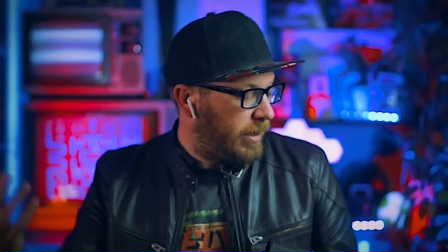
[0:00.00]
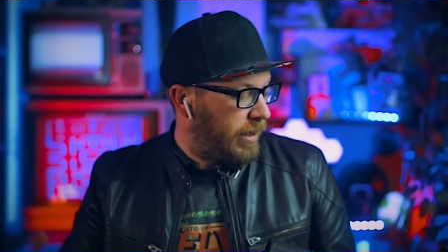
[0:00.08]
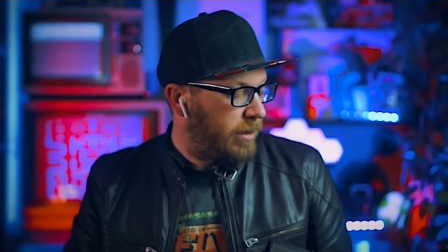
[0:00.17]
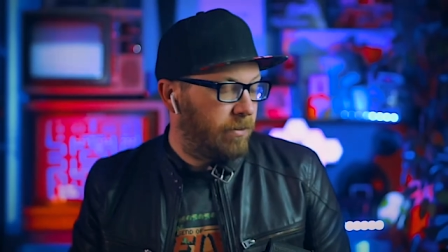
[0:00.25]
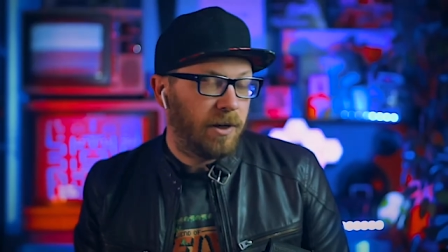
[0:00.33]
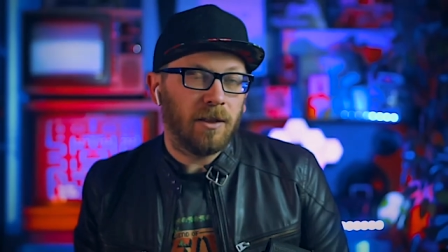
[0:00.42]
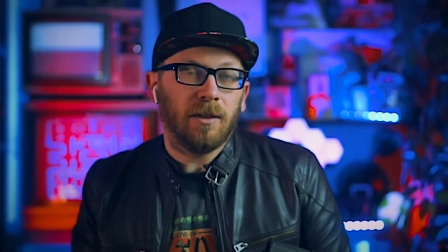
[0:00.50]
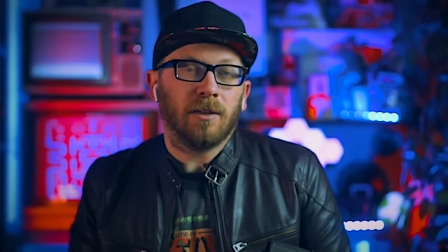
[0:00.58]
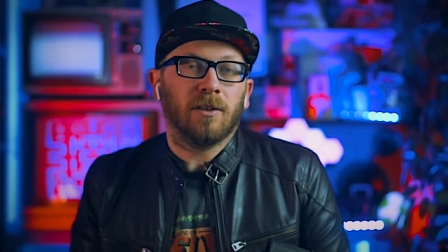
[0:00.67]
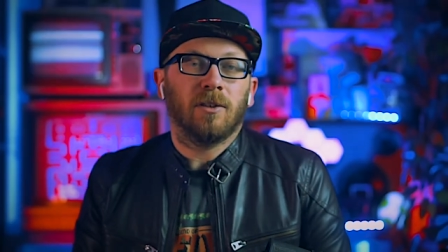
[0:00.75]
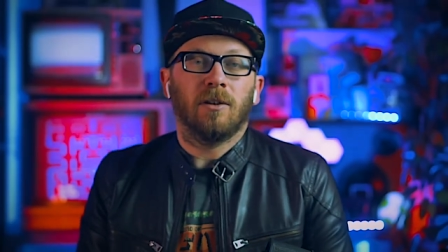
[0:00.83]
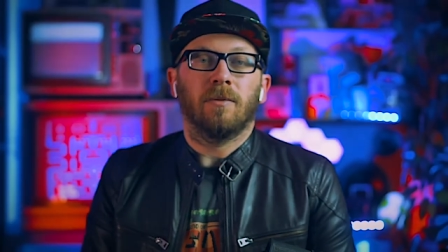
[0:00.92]
like the way it
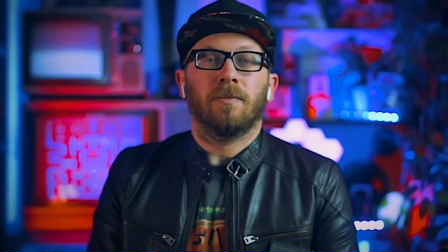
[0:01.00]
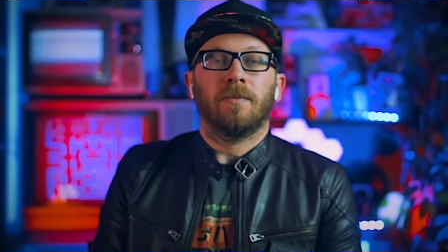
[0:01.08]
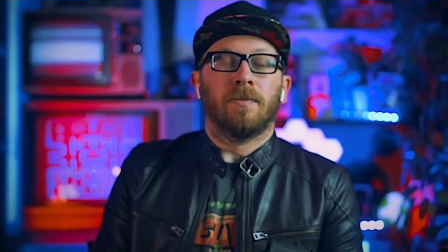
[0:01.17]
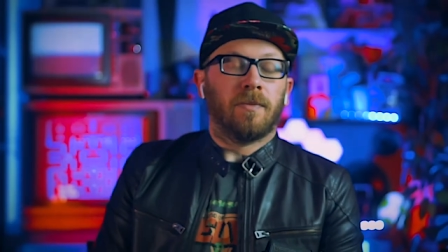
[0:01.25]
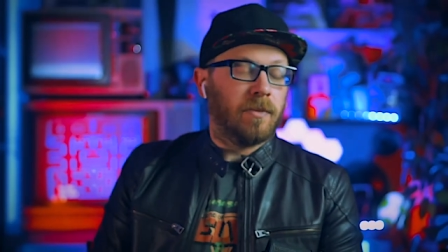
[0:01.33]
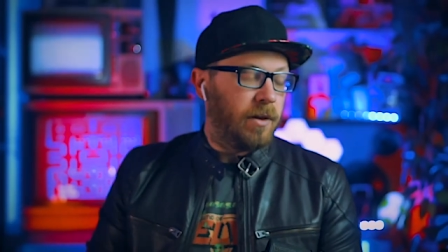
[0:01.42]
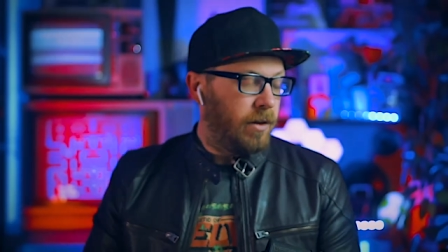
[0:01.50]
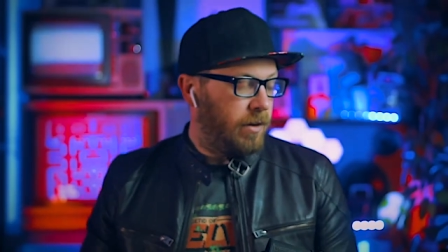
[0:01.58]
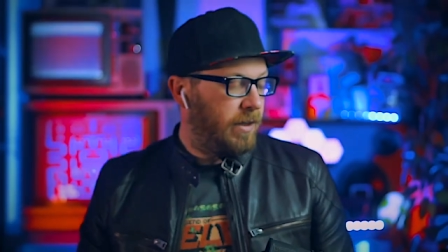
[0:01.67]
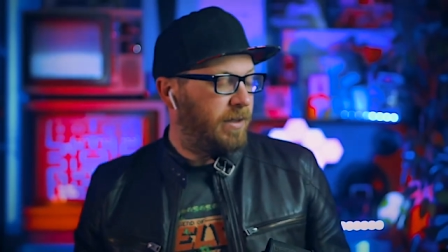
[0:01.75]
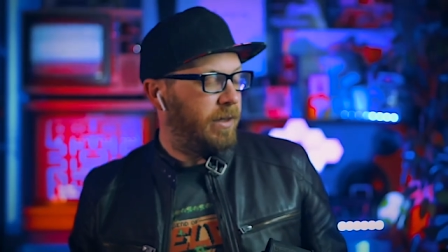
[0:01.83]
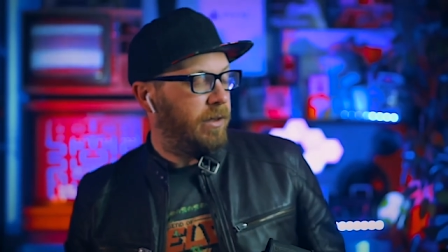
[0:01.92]
looks. So
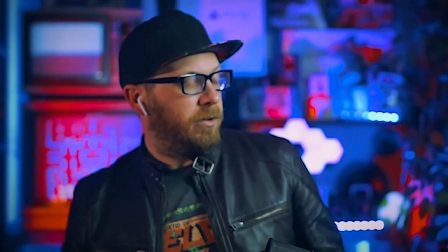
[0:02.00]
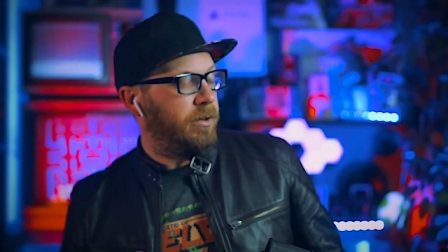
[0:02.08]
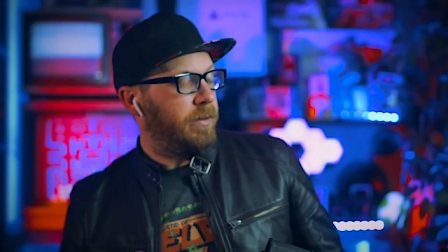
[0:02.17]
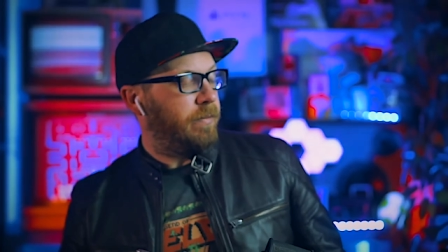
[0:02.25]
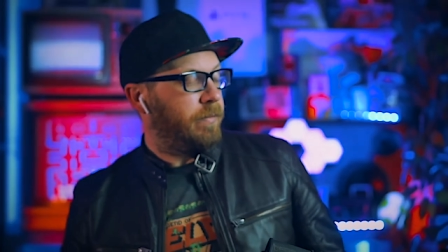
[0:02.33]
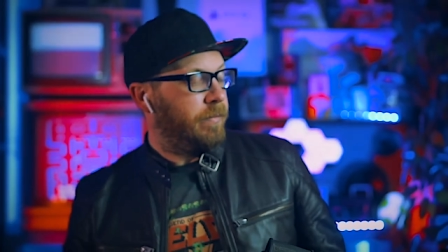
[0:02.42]
let's get into it.